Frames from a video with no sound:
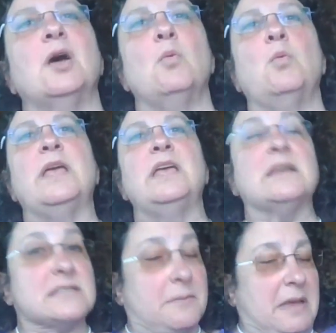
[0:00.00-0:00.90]

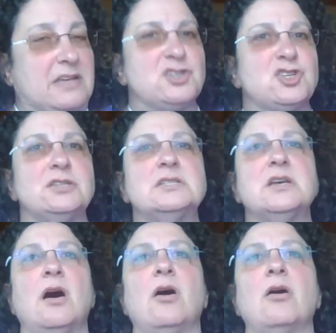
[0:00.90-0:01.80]
We, as I mentioned,
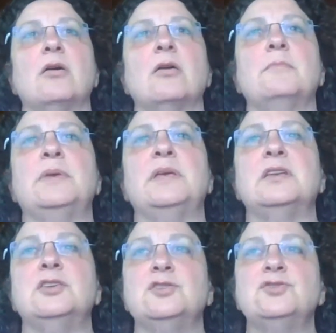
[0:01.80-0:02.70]
are
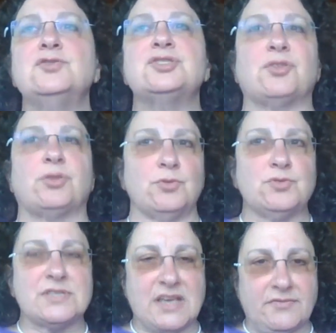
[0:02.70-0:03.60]
being used
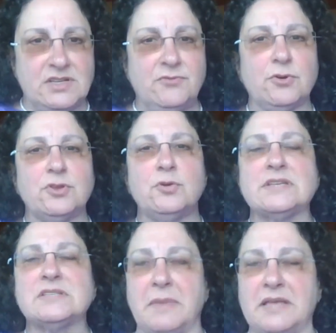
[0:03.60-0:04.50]
through 74
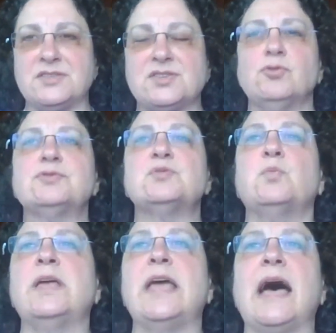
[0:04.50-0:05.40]
US med schools.
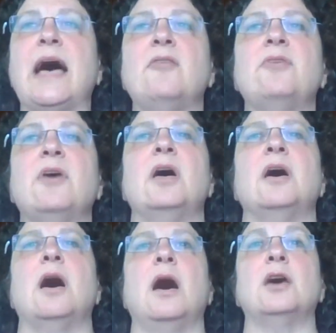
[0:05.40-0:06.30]
We have
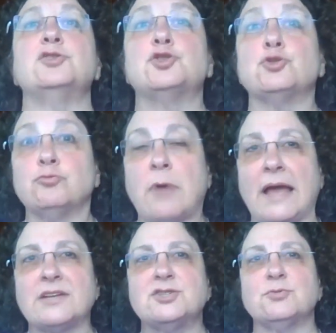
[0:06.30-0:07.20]

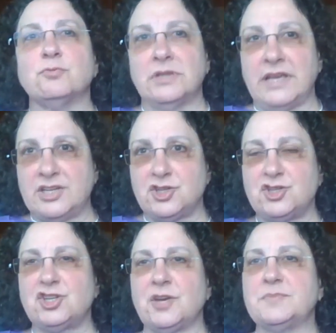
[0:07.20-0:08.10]
direct
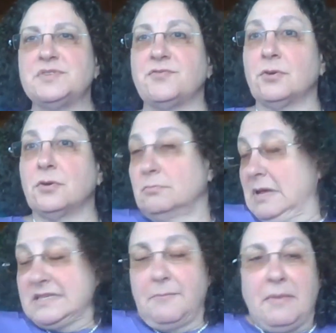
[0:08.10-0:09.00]
relationships for,
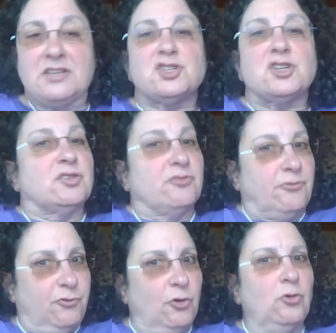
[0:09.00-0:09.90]
as I mentioned, the
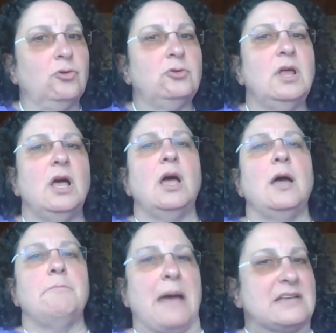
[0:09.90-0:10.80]
full
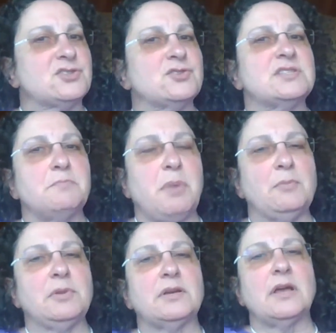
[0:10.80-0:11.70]
master's in
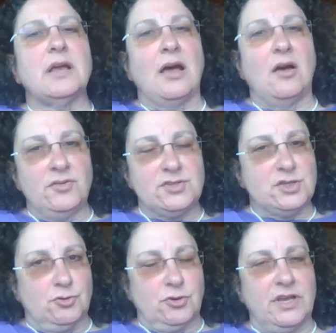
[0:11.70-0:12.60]
public health
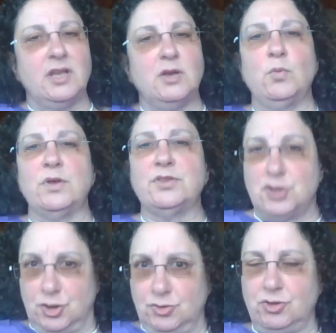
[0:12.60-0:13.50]
degree with
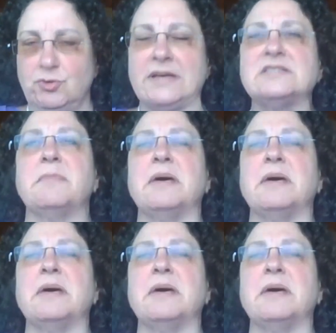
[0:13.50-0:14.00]
2 US